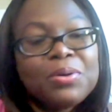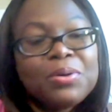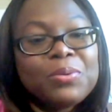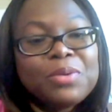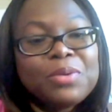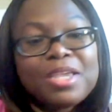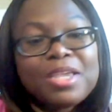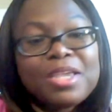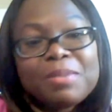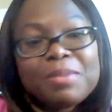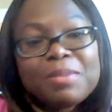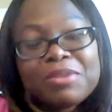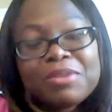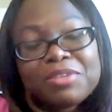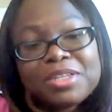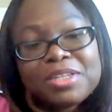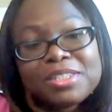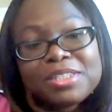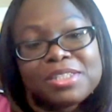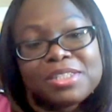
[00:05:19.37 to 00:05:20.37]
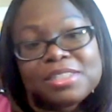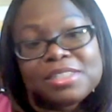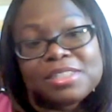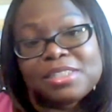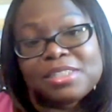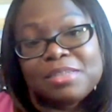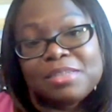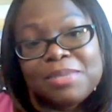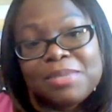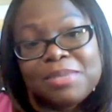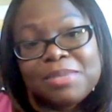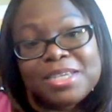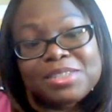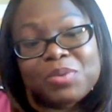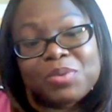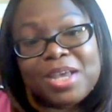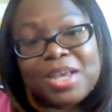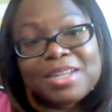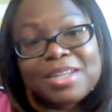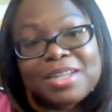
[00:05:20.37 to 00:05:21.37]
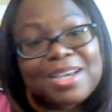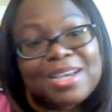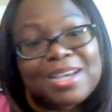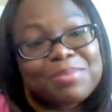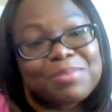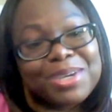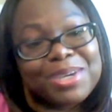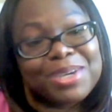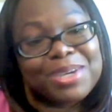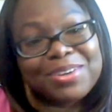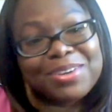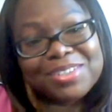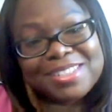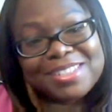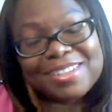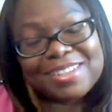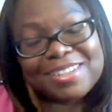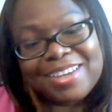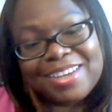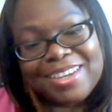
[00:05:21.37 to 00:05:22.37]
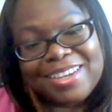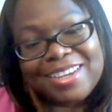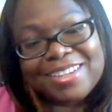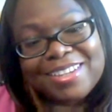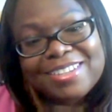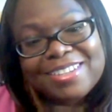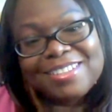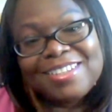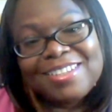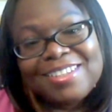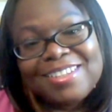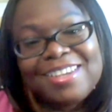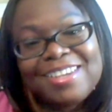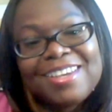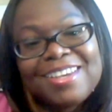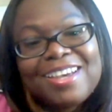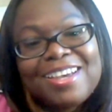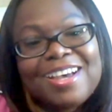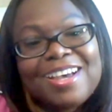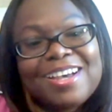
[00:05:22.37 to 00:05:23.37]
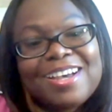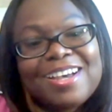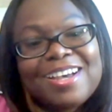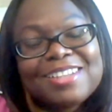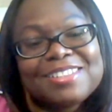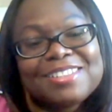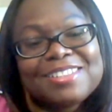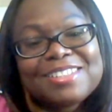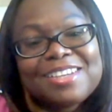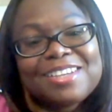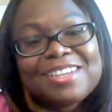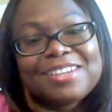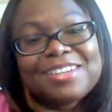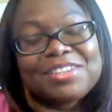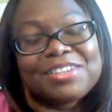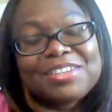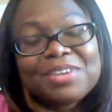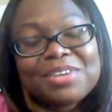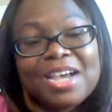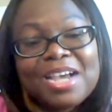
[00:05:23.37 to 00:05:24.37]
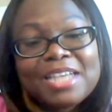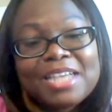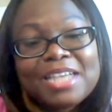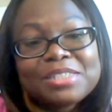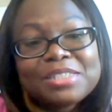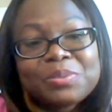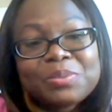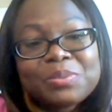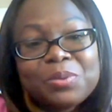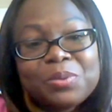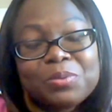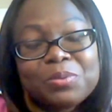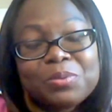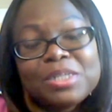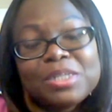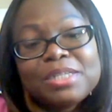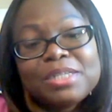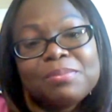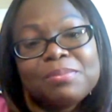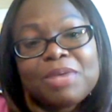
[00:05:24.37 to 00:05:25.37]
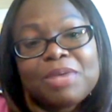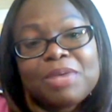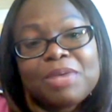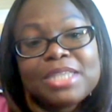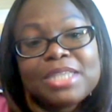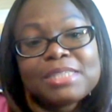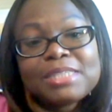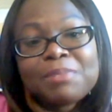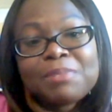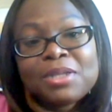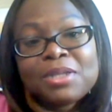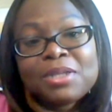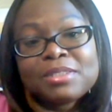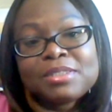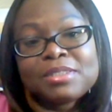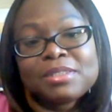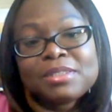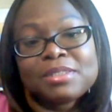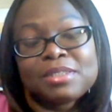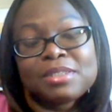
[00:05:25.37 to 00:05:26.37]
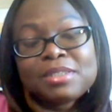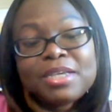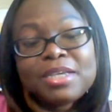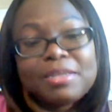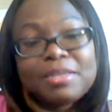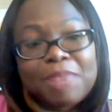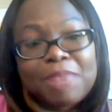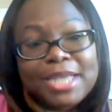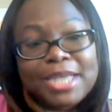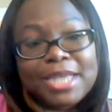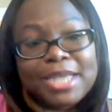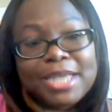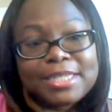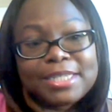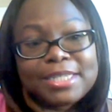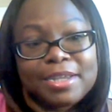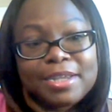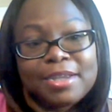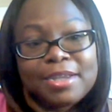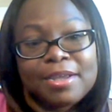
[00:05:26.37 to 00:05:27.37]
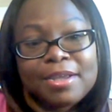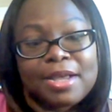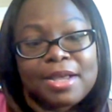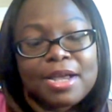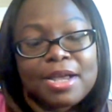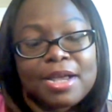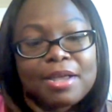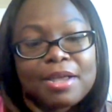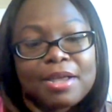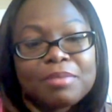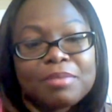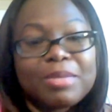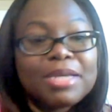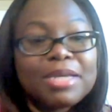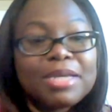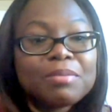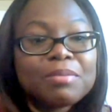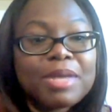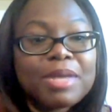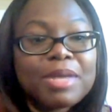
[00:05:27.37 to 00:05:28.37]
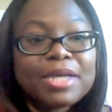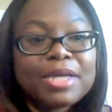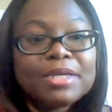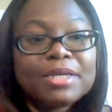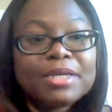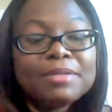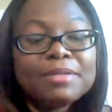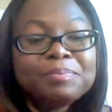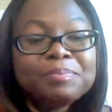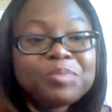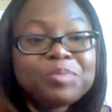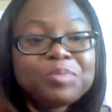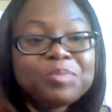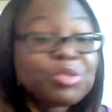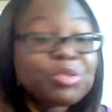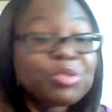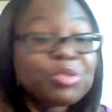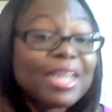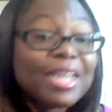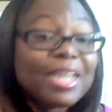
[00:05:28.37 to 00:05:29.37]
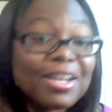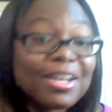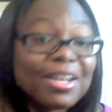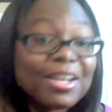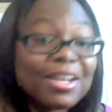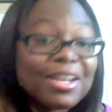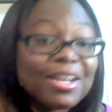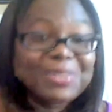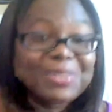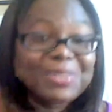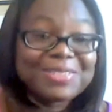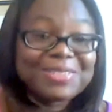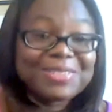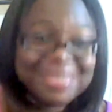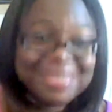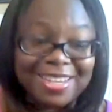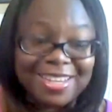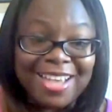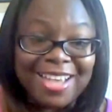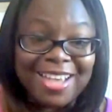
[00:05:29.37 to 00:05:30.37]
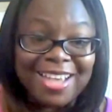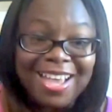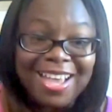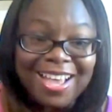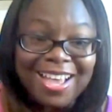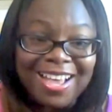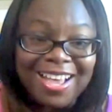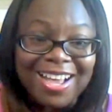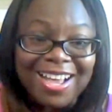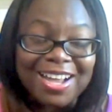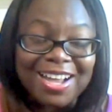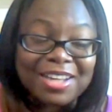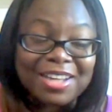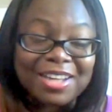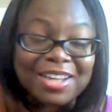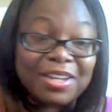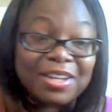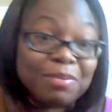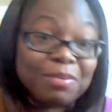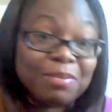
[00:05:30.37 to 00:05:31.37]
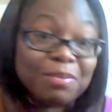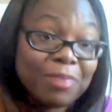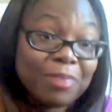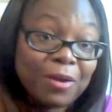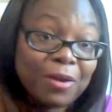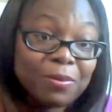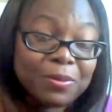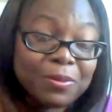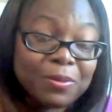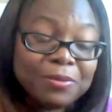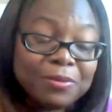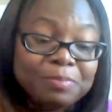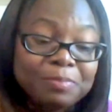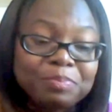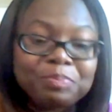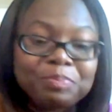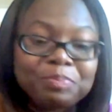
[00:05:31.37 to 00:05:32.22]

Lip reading: who came every day to see me as well, and my godson Aiden. And you guys were really bright spots in my day and made my 3-day hospital stay a lot bearable.